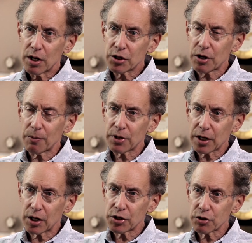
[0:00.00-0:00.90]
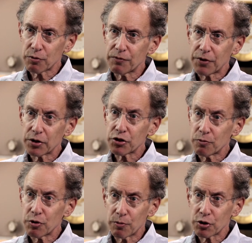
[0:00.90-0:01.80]
in some of the cases, we've done
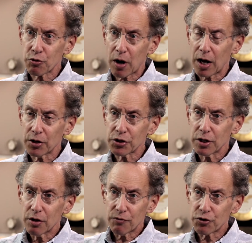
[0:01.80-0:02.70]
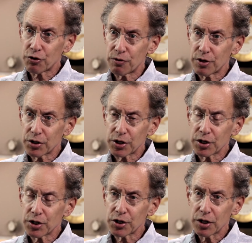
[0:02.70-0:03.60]
some human trials for certain
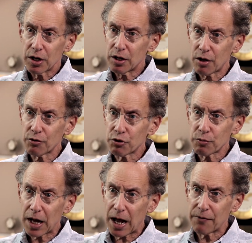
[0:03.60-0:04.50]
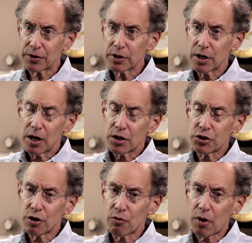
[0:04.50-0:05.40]
diseases. In others, we haven't.
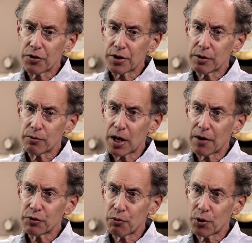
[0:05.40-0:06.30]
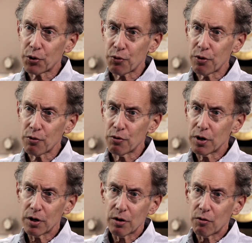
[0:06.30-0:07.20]
So I think we have to work through
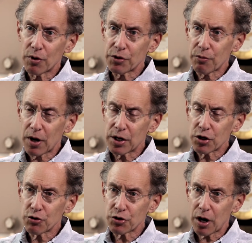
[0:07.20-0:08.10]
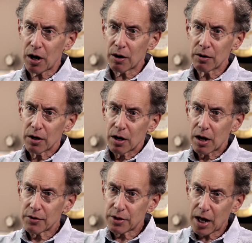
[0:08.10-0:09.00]
what the right issues are,
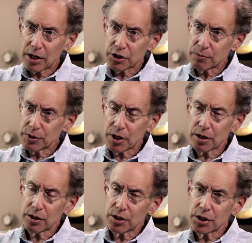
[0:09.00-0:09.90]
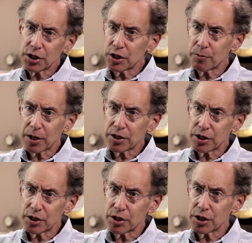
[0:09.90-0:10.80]
and that has to be done on a disease by
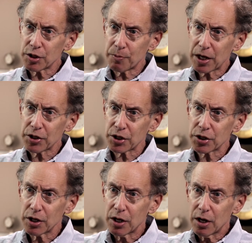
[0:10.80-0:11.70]
disease basis.